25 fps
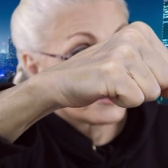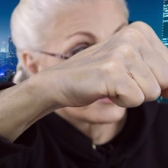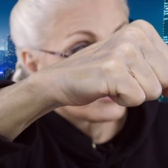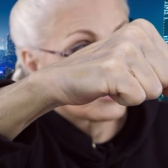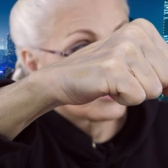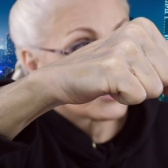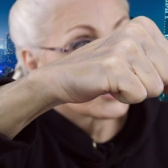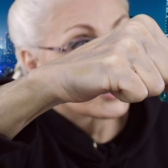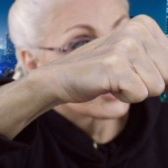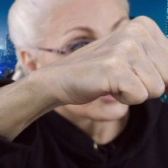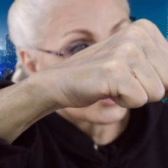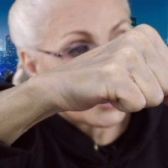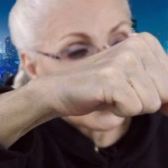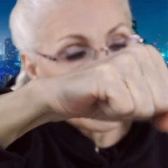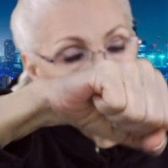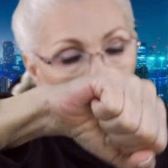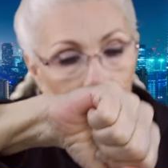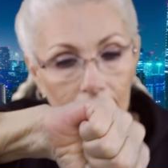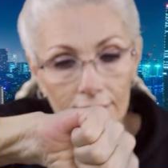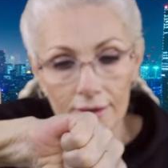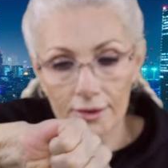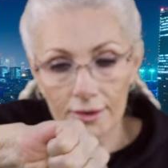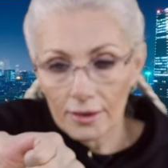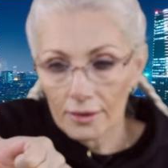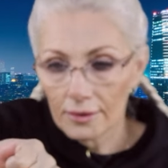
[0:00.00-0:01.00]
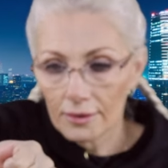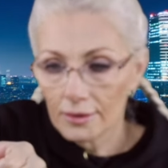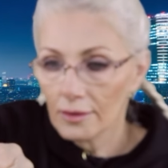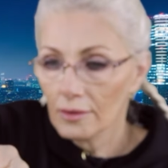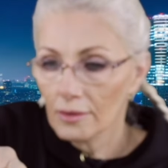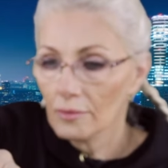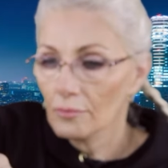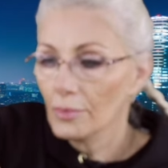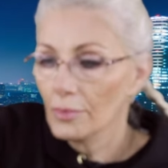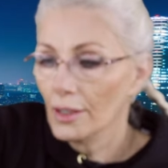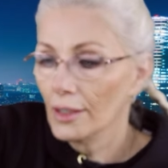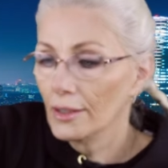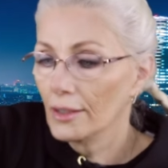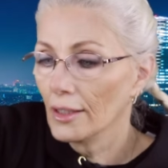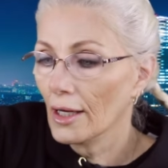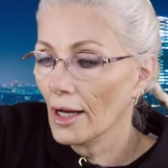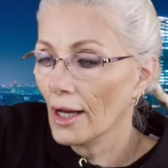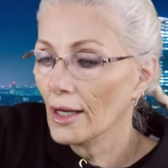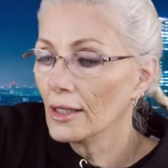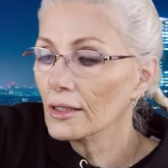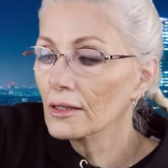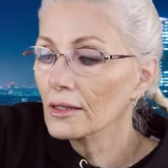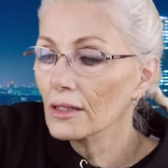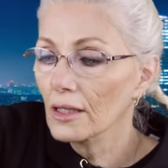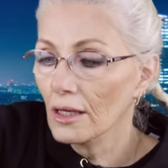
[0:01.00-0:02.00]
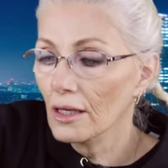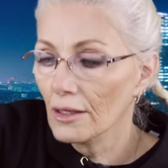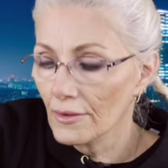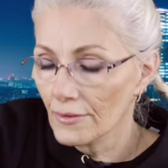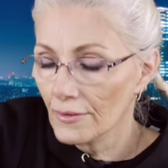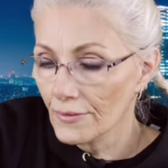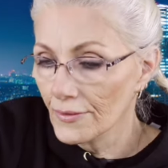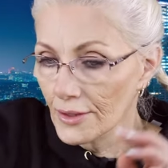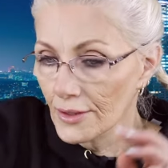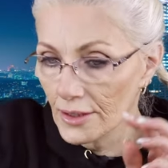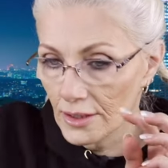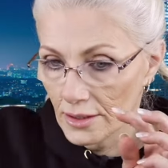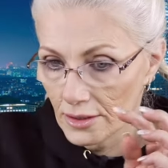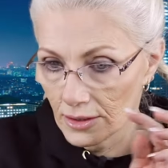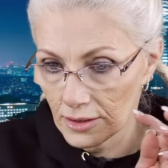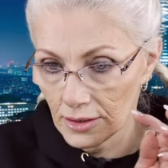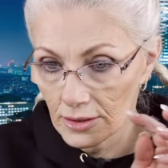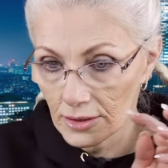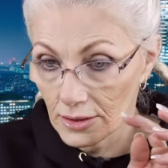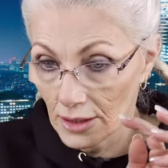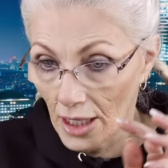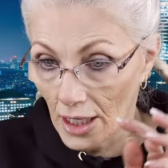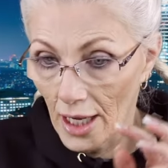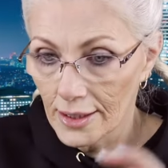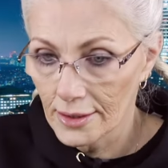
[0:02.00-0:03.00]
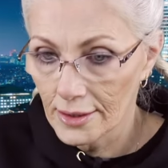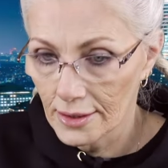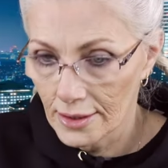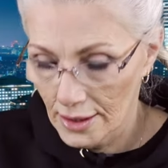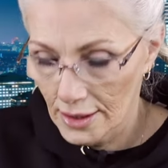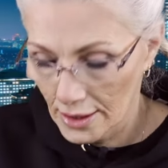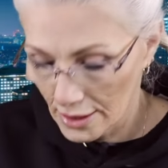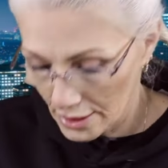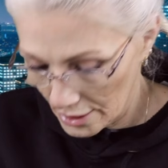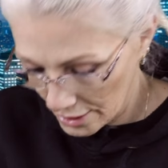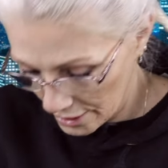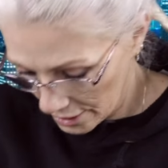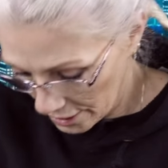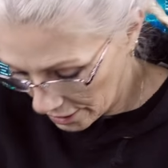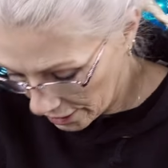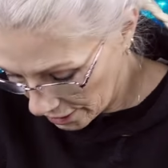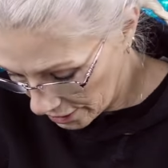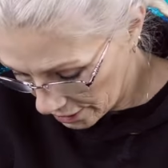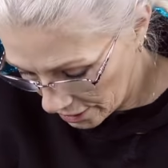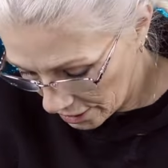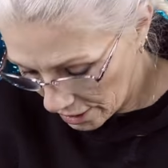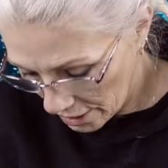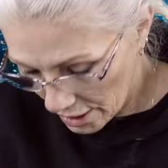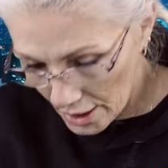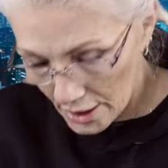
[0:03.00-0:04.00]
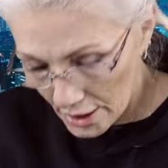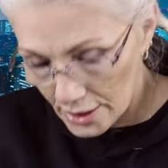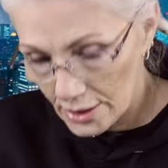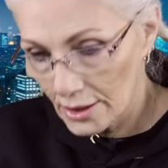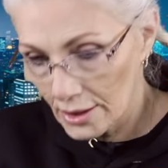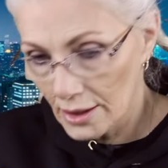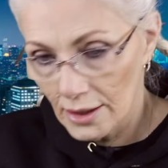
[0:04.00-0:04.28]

we'll try it. But I love this idea that I got.